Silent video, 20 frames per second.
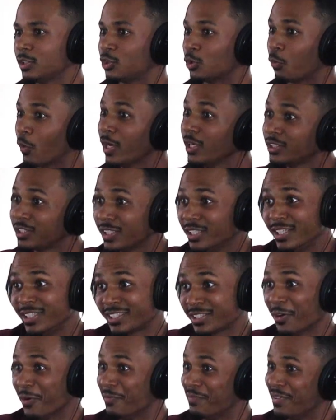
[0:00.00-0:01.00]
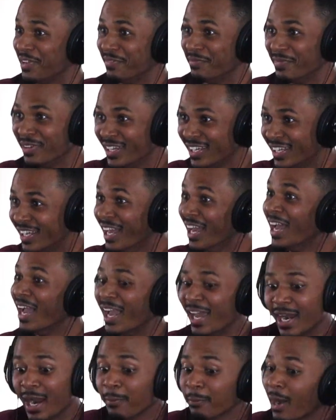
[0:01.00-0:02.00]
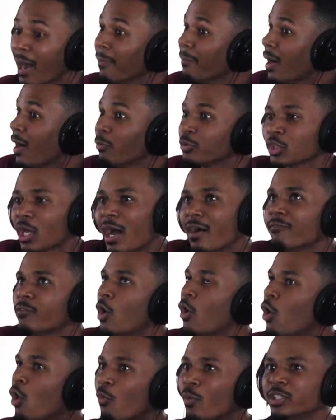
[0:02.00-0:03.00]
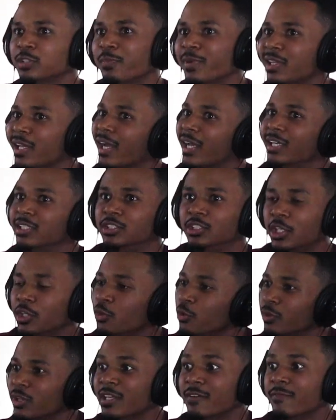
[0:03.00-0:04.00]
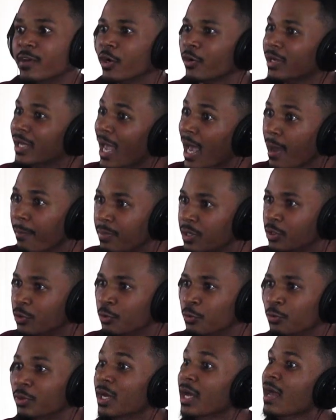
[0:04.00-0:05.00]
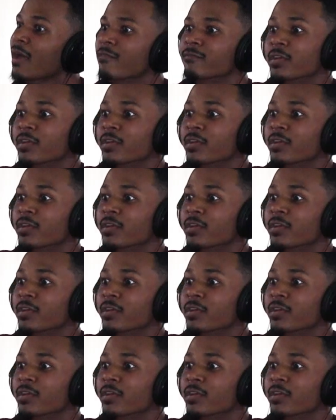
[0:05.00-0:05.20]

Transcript: situation, it's gonna be me. And I'm, I'm I was I've always been like a genuinely very happy dude,